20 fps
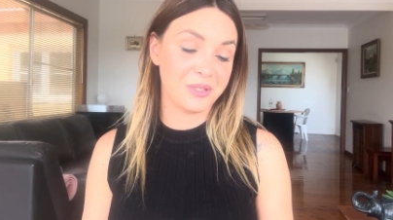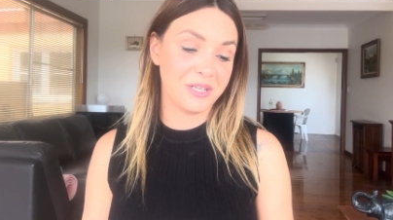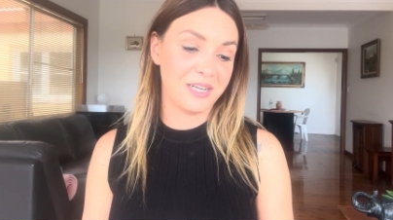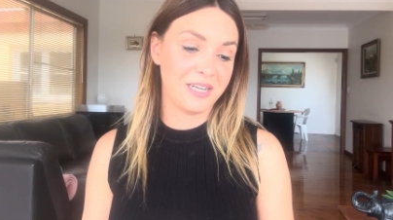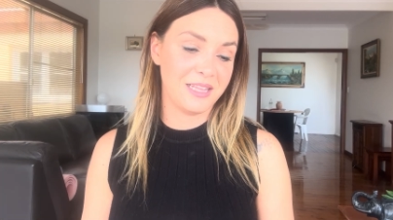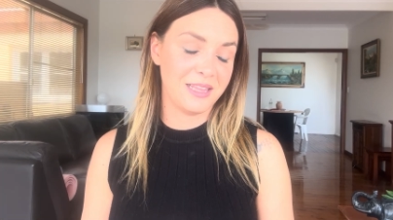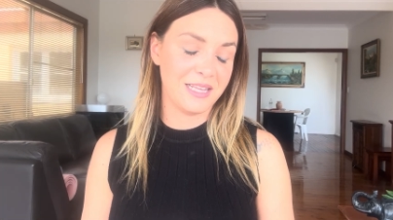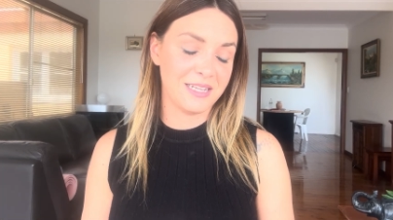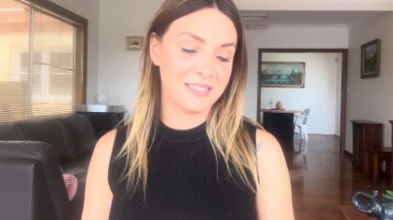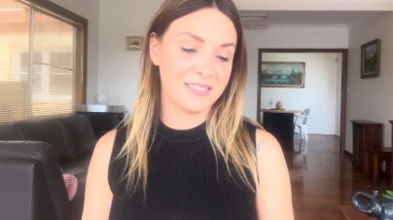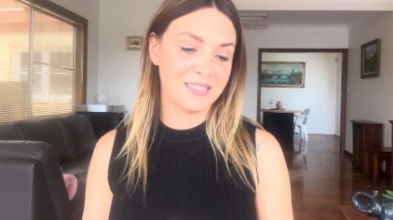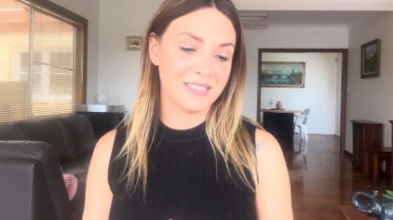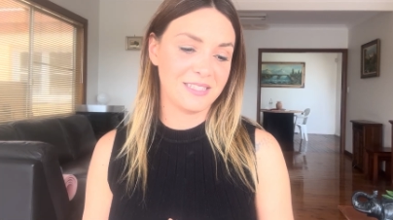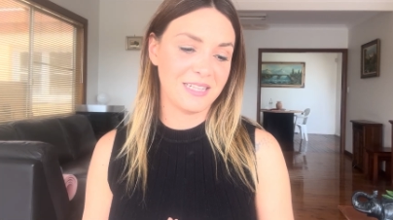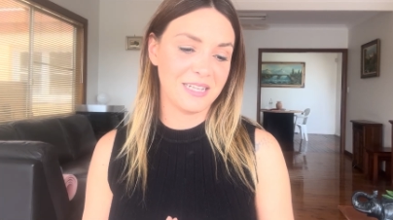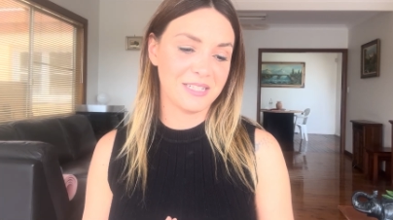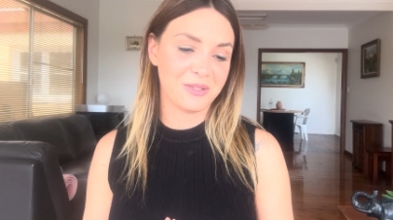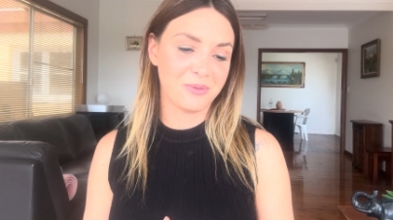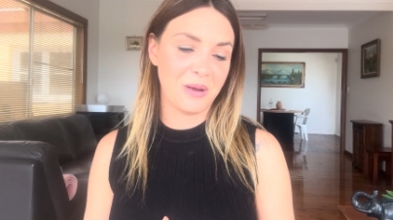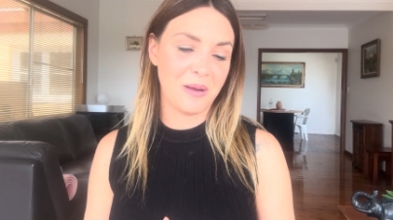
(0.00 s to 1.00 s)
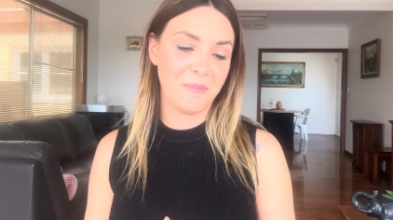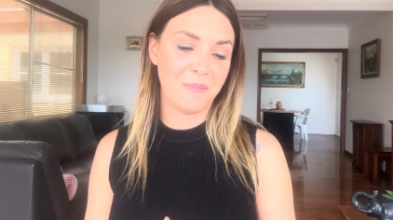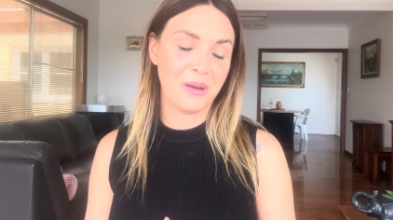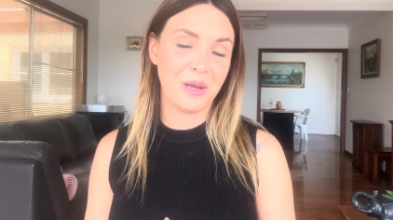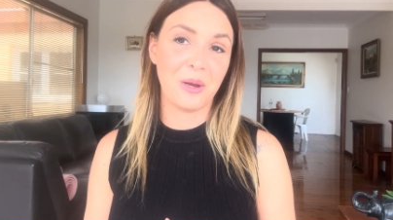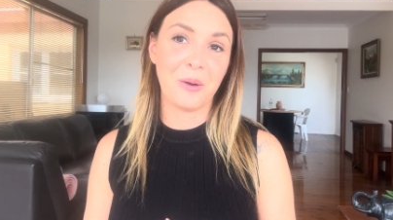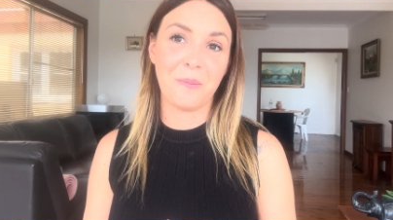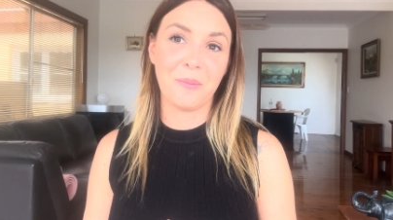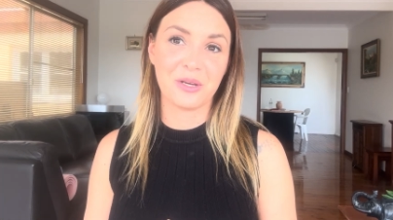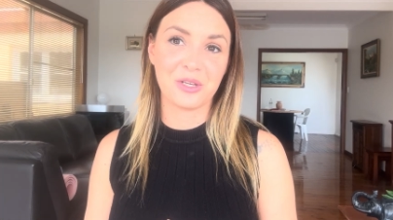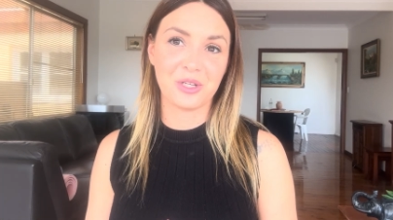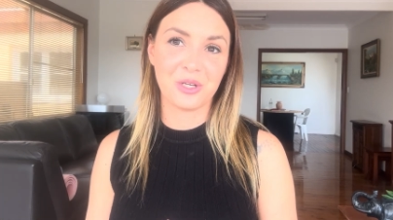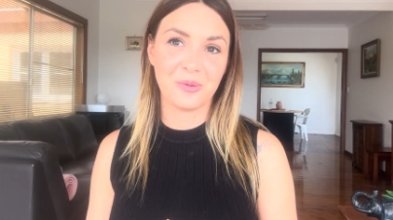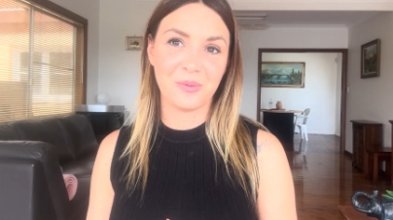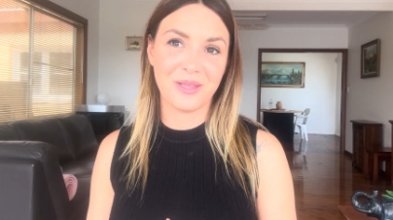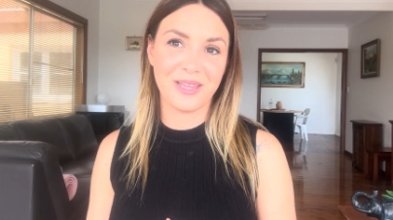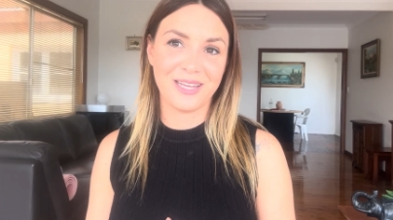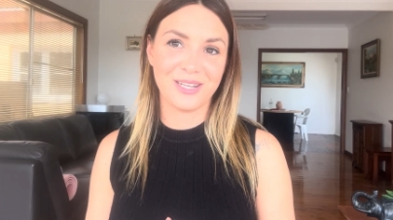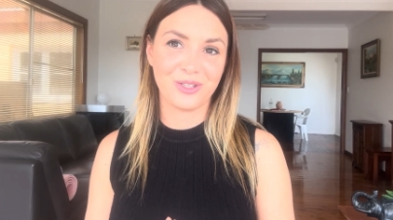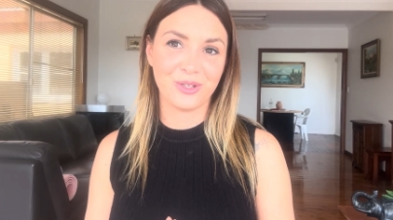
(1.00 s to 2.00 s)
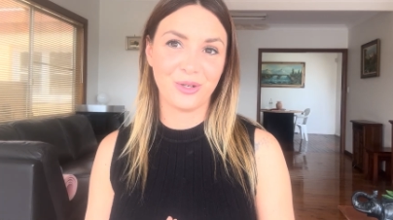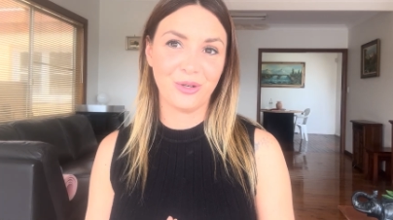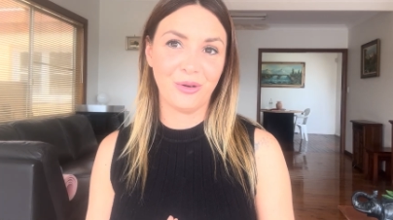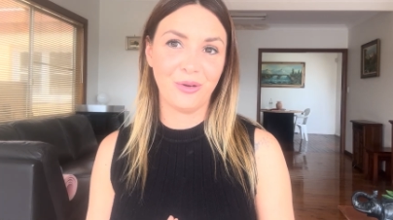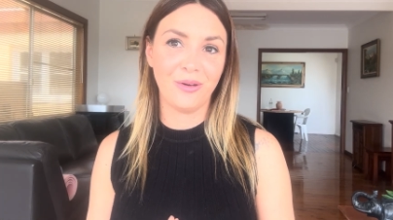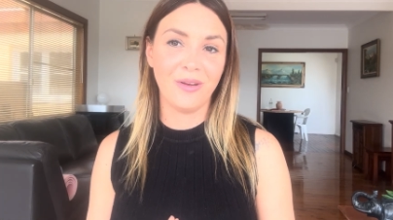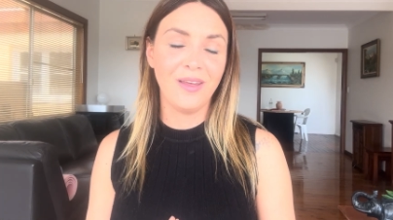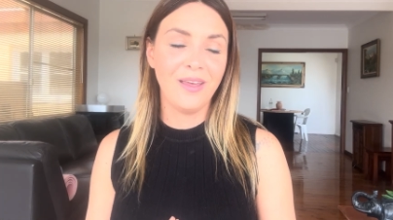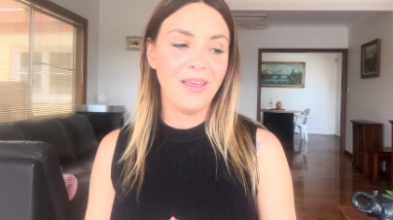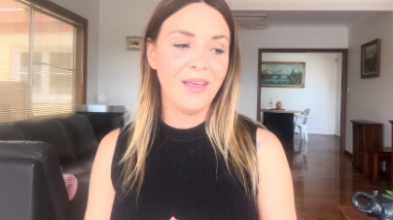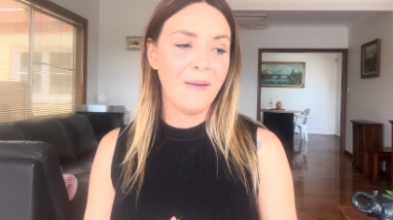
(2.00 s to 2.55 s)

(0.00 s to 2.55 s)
and that's why I'm being compassionate with that too.